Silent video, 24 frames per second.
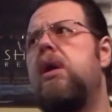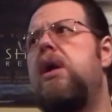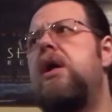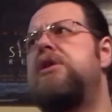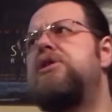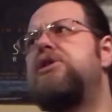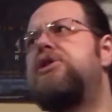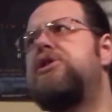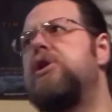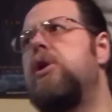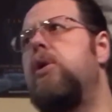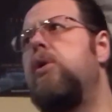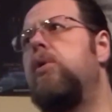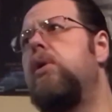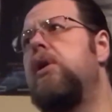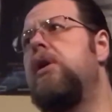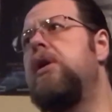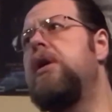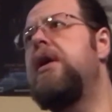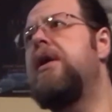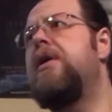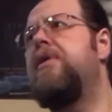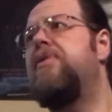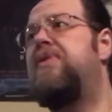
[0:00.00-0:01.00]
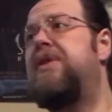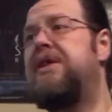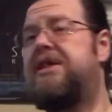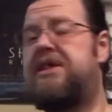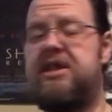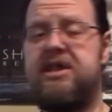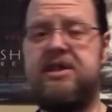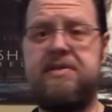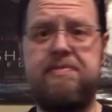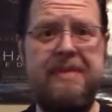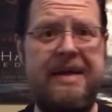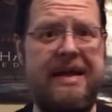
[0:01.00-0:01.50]
And so this
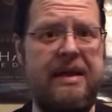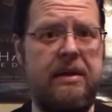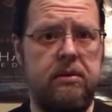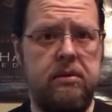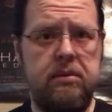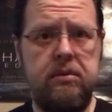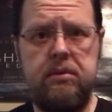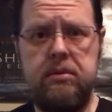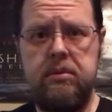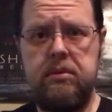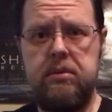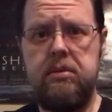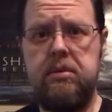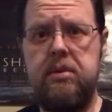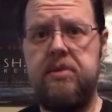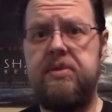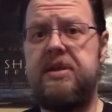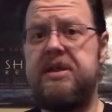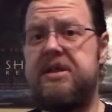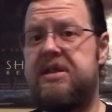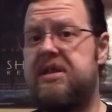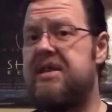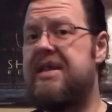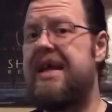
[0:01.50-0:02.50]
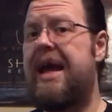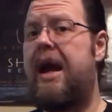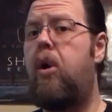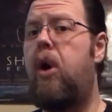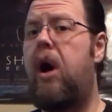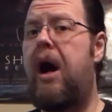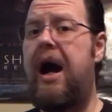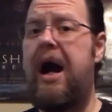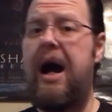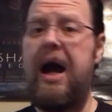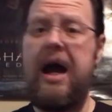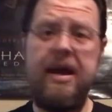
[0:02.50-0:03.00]
is me. This is how
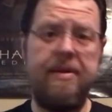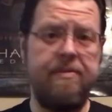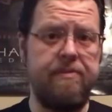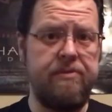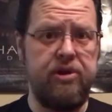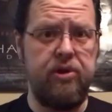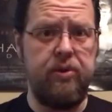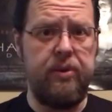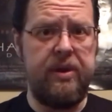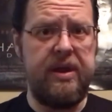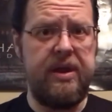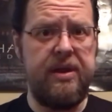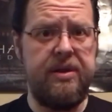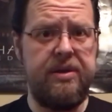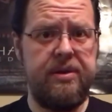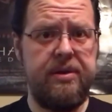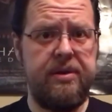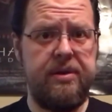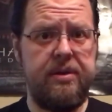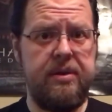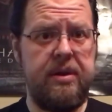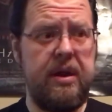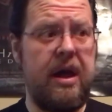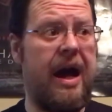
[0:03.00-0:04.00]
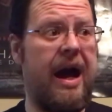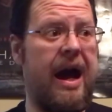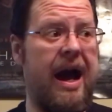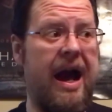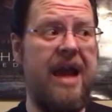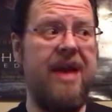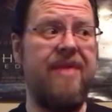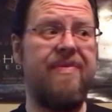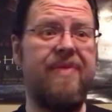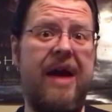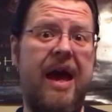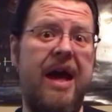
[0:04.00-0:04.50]
I'm doing it. I
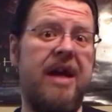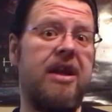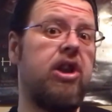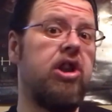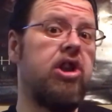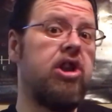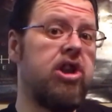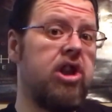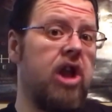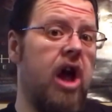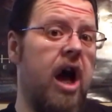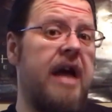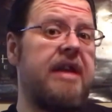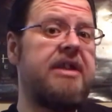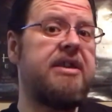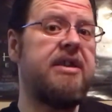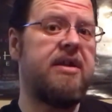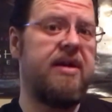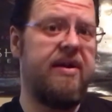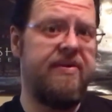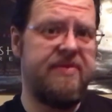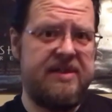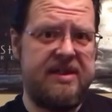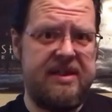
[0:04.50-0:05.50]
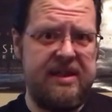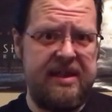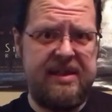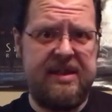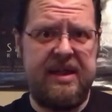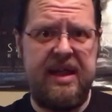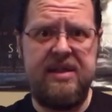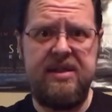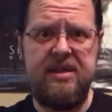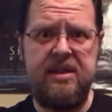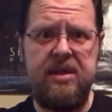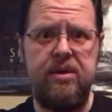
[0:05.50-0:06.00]
have had a lot of
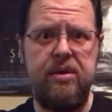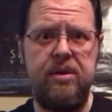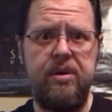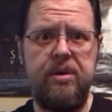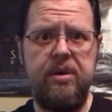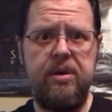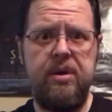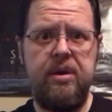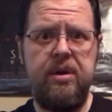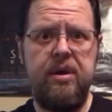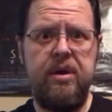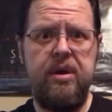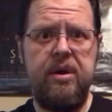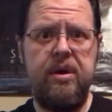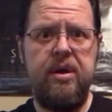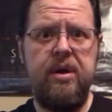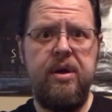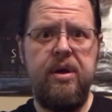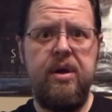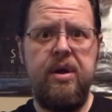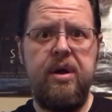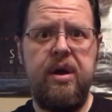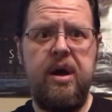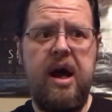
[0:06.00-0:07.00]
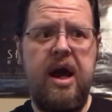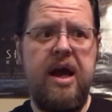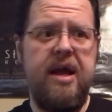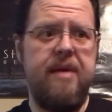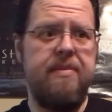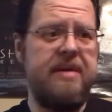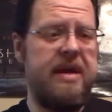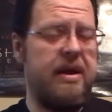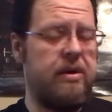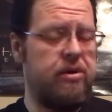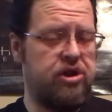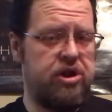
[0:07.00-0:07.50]
success here. I am
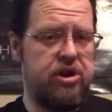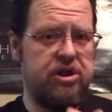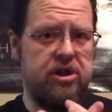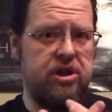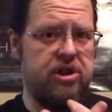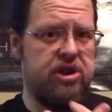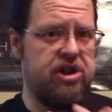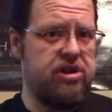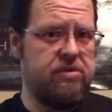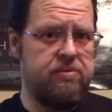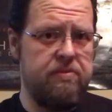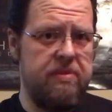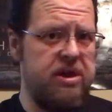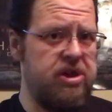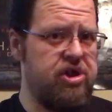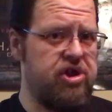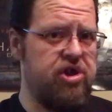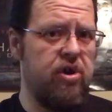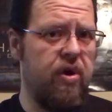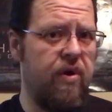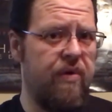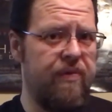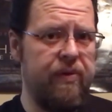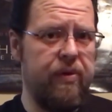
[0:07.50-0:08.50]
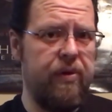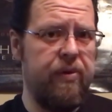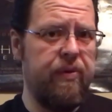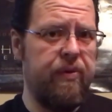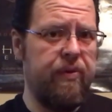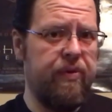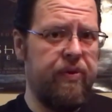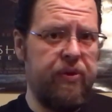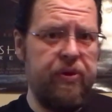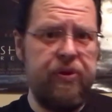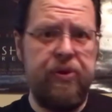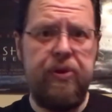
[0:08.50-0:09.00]
now just a smidge over
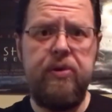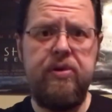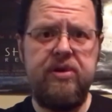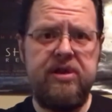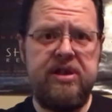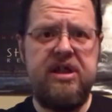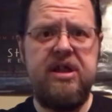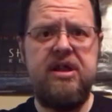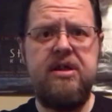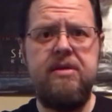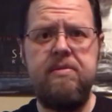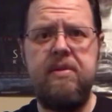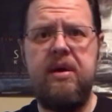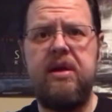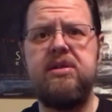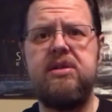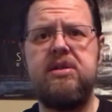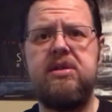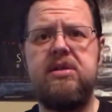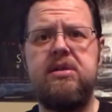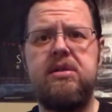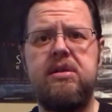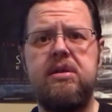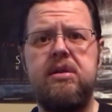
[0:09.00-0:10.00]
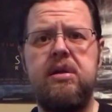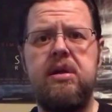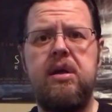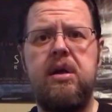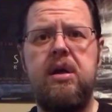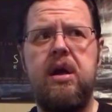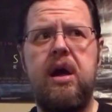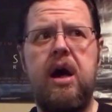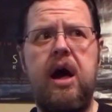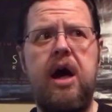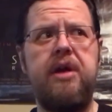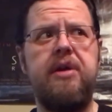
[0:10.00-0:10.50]
13 months
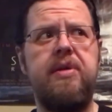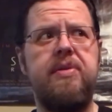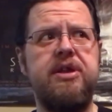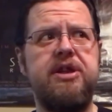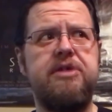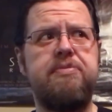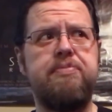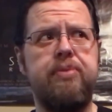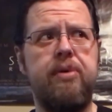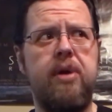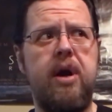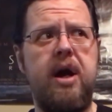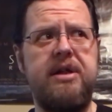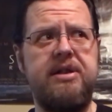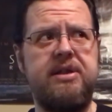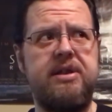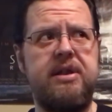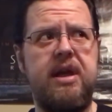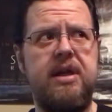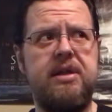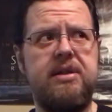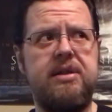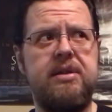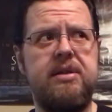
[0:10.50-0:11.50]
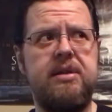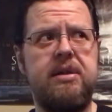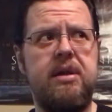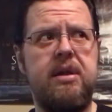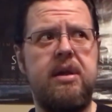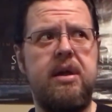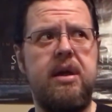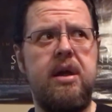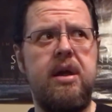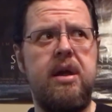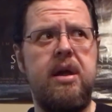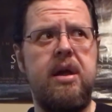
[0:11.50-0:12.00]
out of this process.
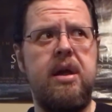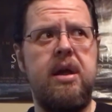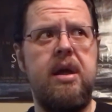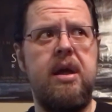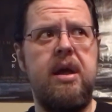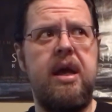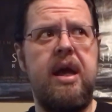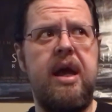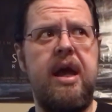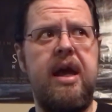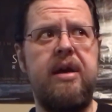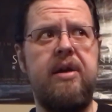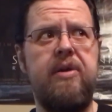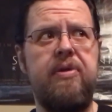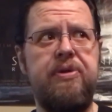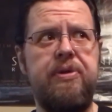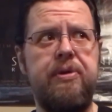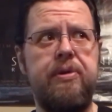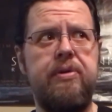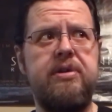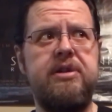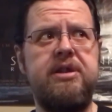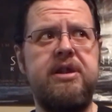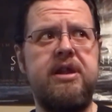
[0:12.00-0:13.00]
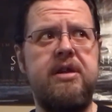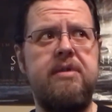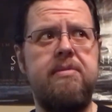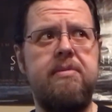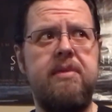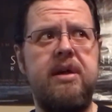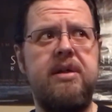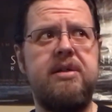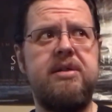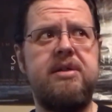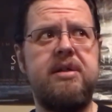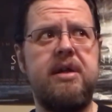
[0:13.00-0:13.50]
And at 13
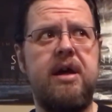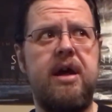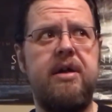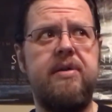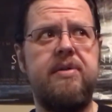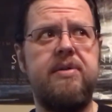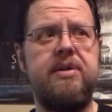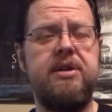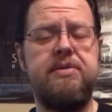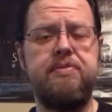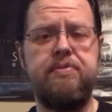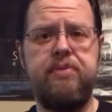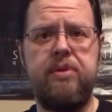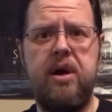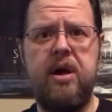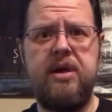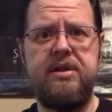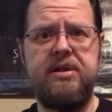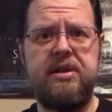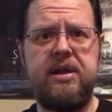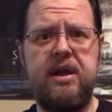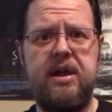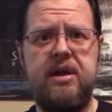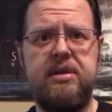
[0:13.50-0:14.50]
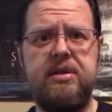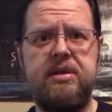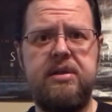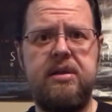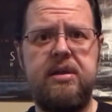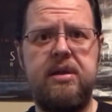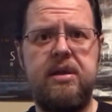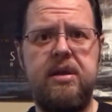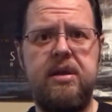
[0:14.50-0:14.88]
months out of this process,